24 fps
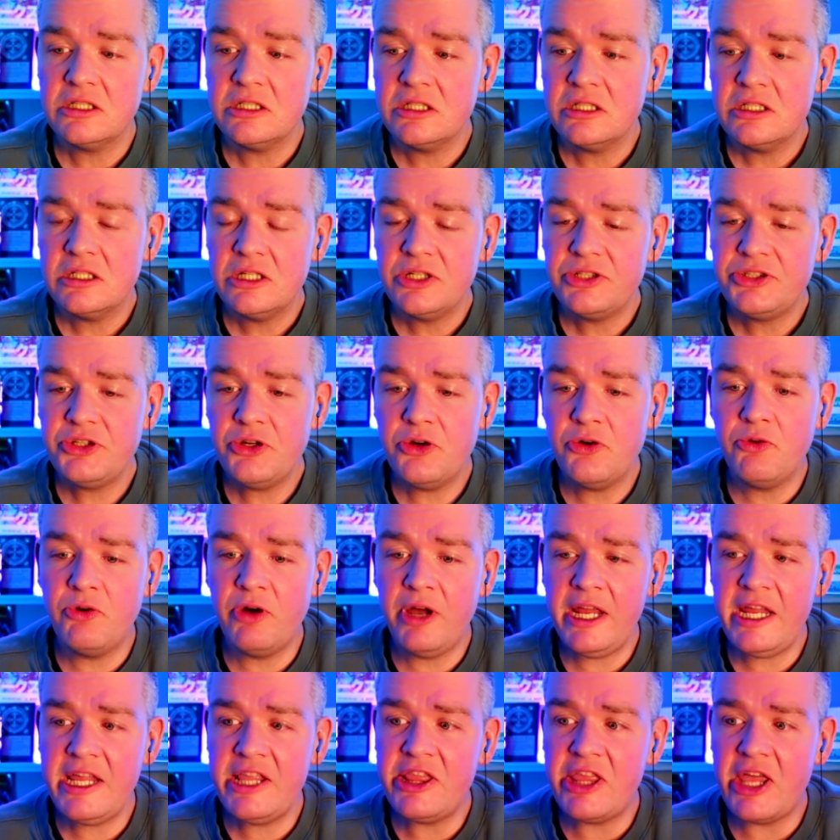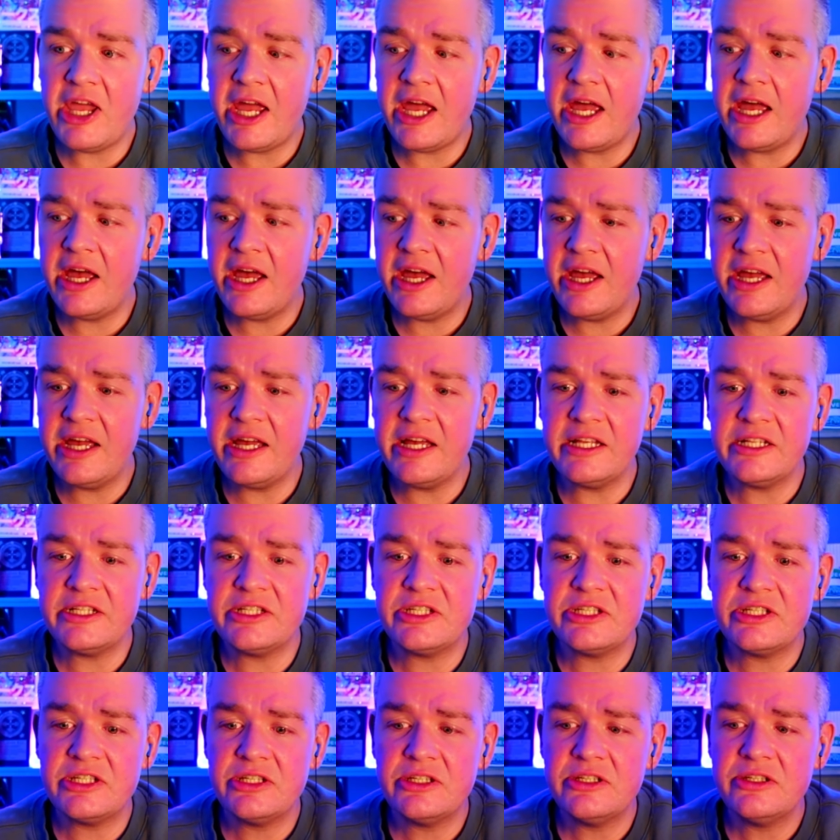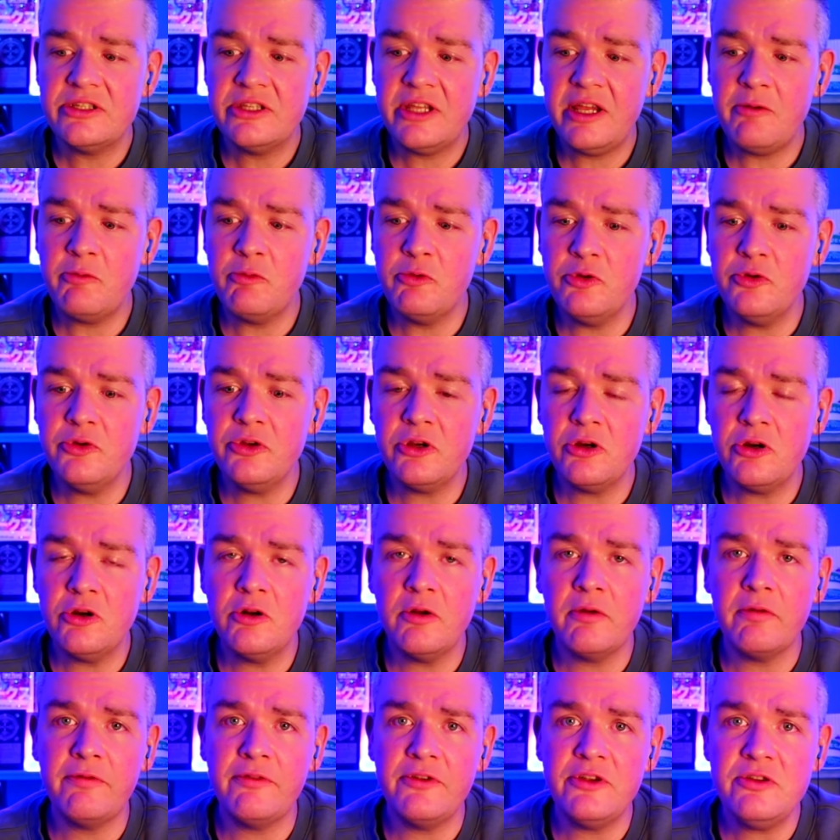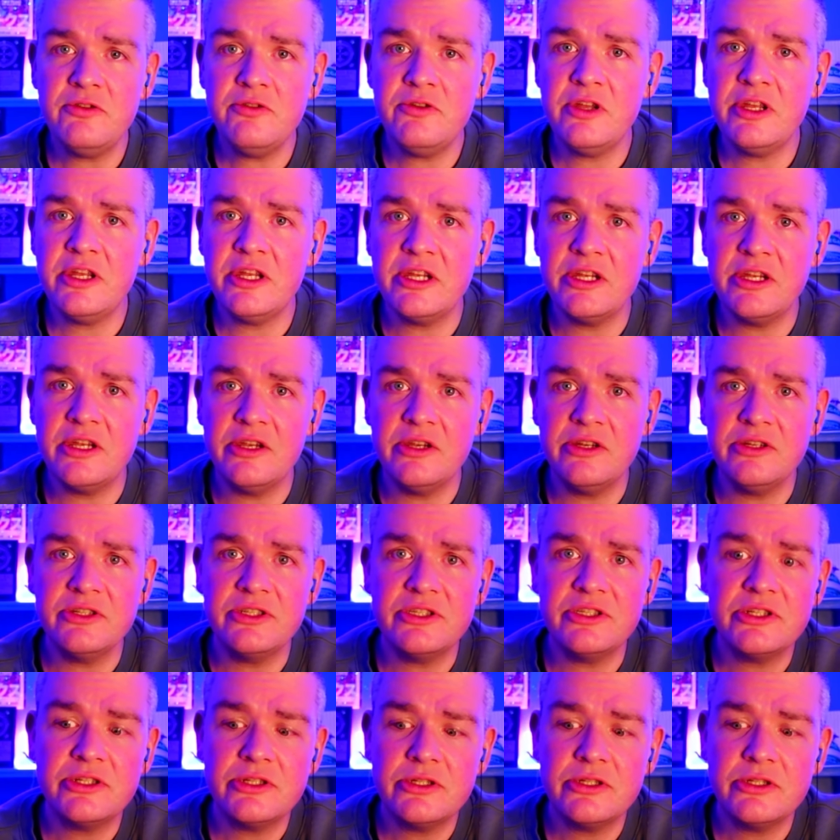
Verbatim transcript: Don't like that. That really hurt her feelings.